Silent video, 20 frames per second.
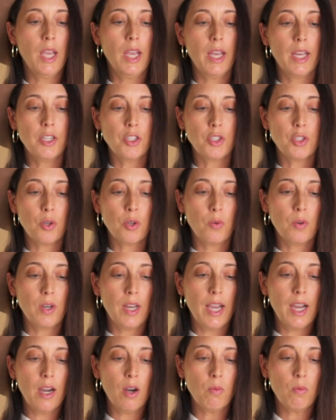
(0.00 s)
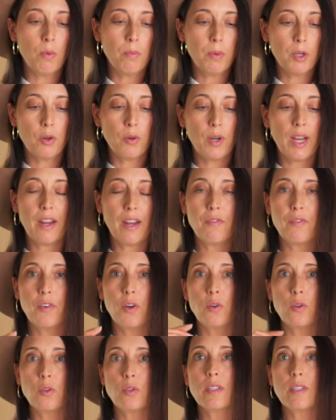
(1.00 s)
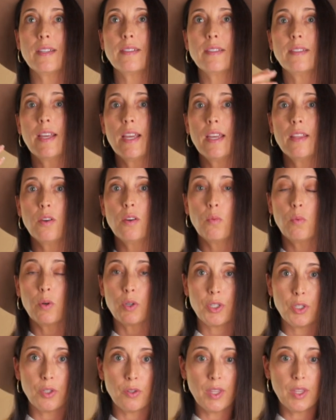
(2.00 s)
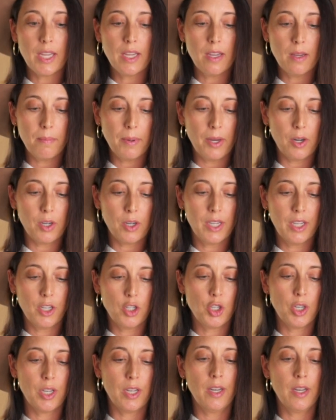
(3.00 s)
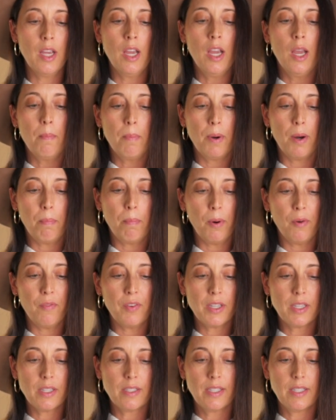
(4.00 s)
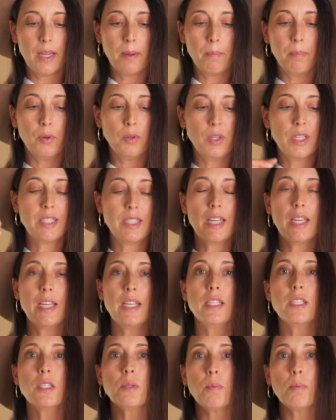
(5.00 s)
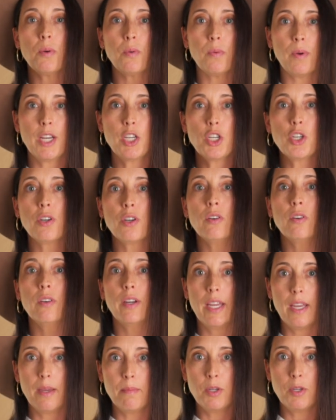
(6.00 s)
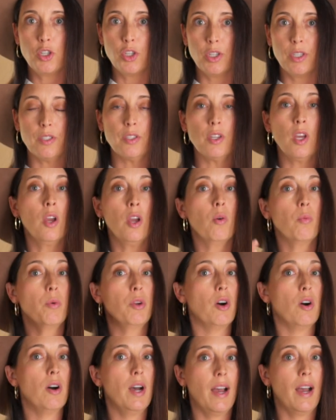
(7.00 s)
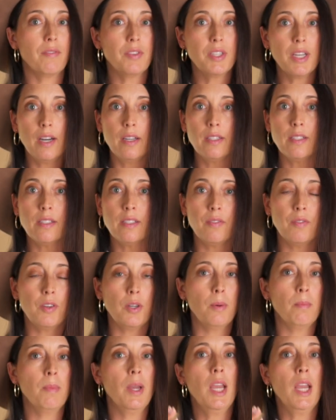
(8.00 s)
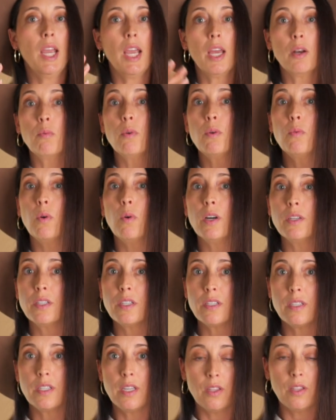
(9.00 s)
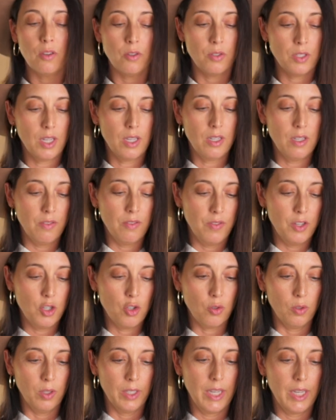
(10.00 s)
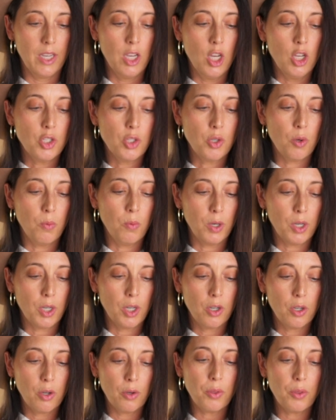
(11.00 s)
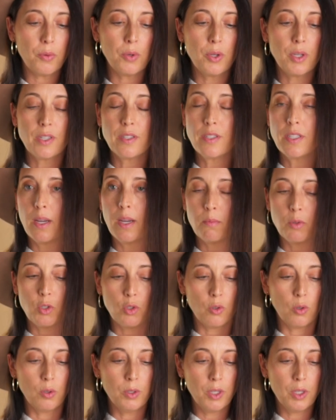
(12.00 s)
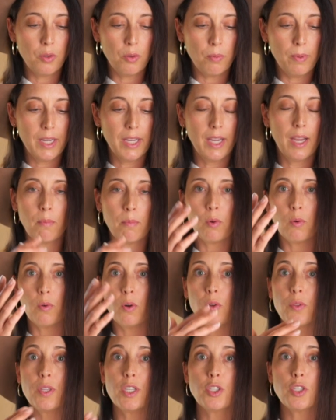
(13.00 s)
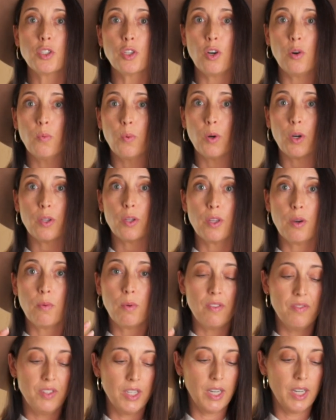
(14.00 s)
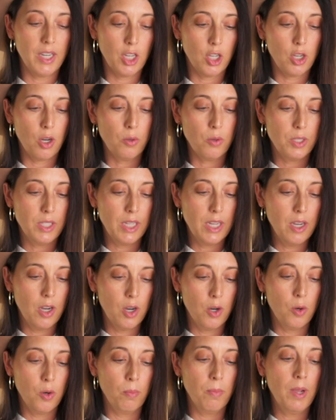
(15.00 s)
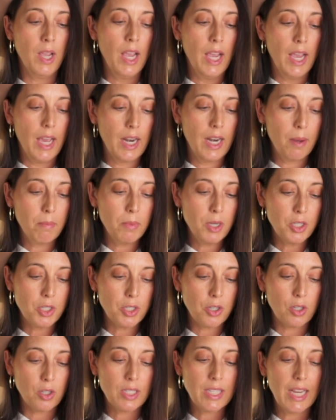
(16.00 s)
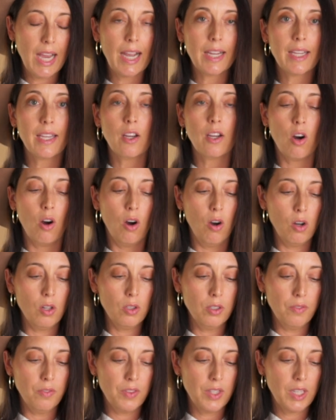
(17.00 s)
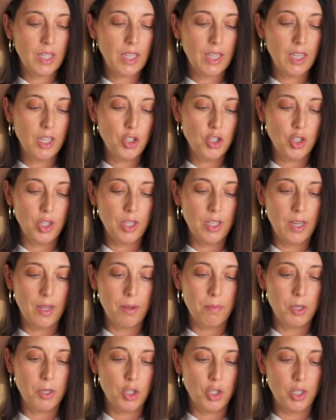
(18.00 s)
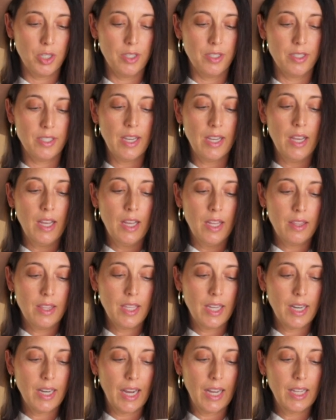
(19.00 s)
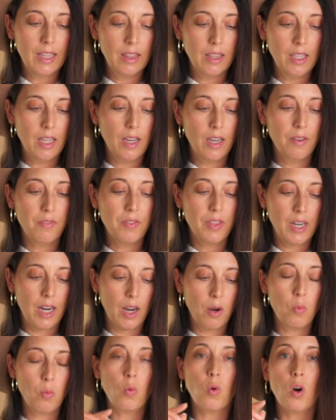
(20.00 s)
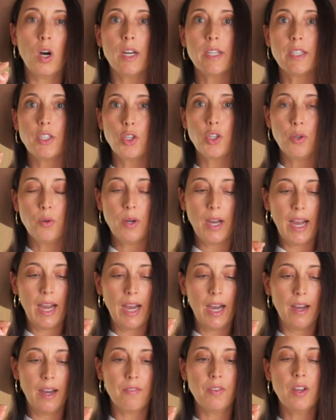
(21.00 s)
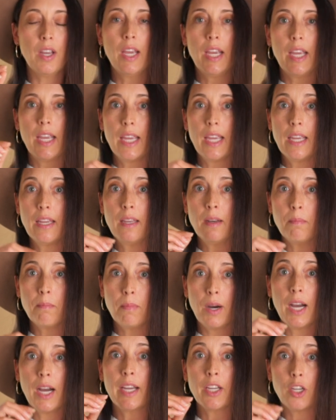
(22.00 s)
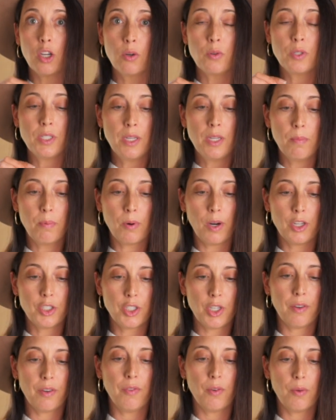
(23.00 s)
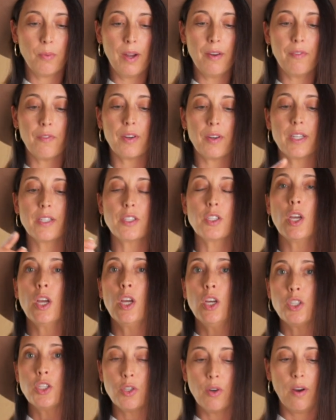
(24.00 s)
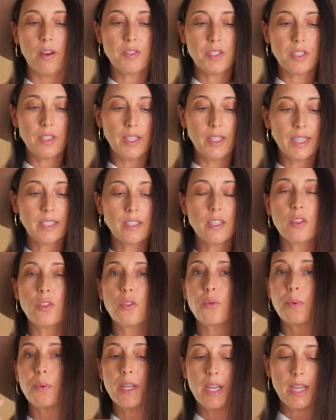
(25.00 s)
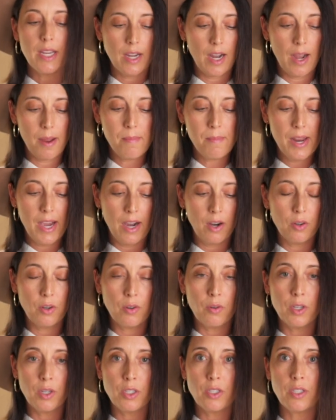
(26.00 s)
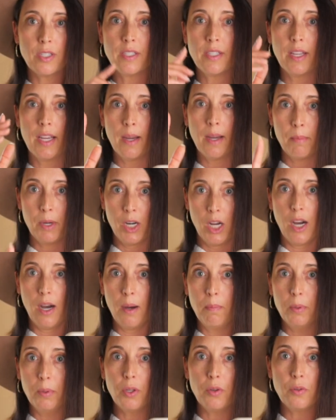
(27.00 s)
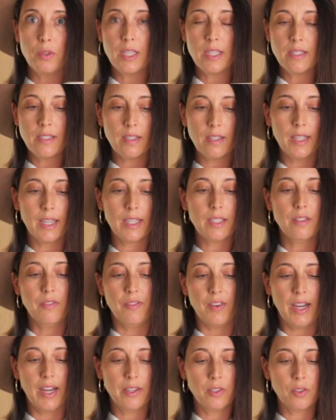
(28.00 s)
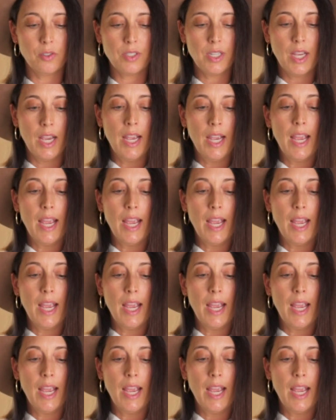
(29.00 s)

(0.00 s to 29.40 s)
And so now when we go to add photos, let's say that we're still thinking about our kitchen, but a perfect example is inspirational images. We all have tons of them and we want to see those individually. So we're going to go through, you can see I'm scrolling through my camera roll. This is all work that we've done at Cosee Home. And I'm going to start tagging all of the kitchen images that I love, that I want to have in my Cosee project for reference. So I've selected 3. I'm now going to say I'm going to upload these select files.